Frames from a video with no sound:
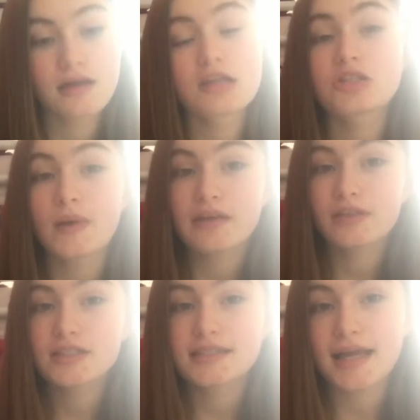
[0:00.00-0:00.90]
So I've
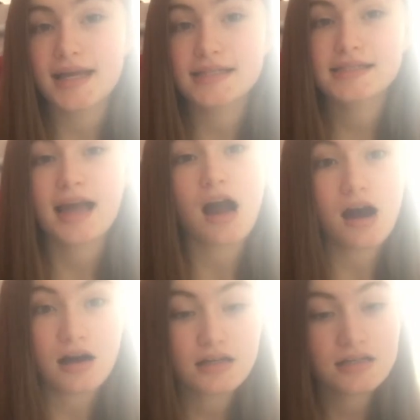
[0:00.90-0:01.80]
learnt it as
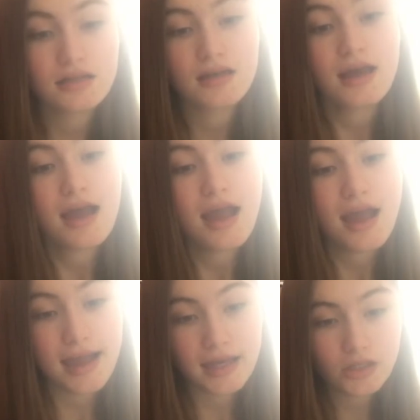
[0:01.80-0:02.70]
hard,
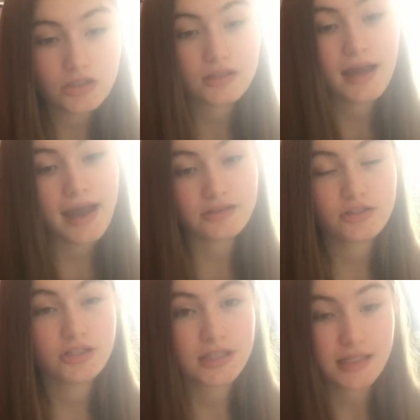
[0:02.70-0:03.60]
H,
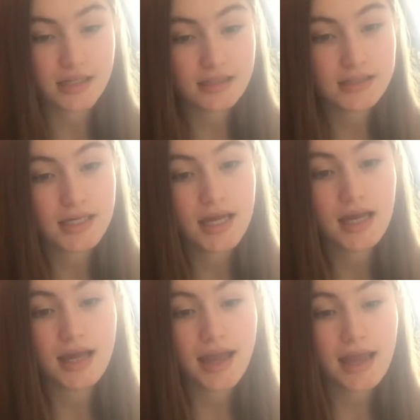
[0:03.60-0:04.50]
heterogeneous,
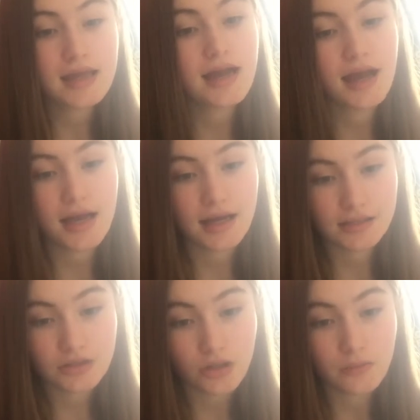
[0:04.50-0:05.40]
A,
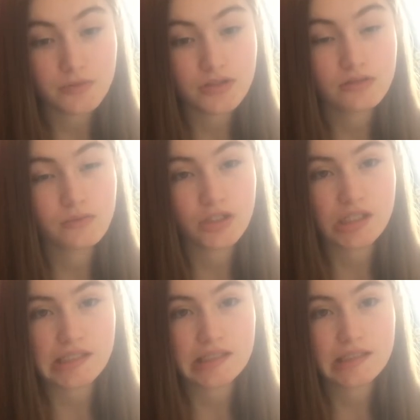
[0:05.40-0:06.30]
adsorption, which
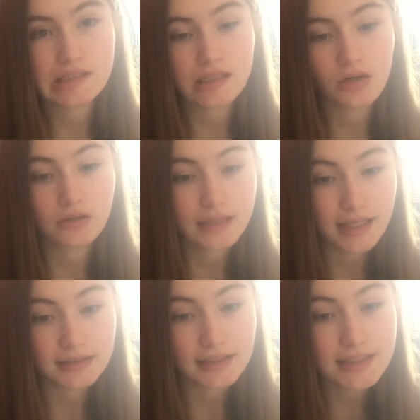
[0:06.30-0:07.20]
is a stick-on
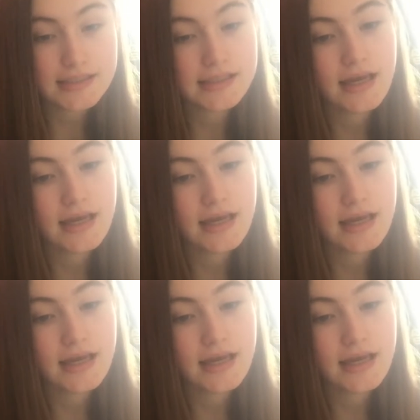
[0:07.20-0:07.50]
catalyst,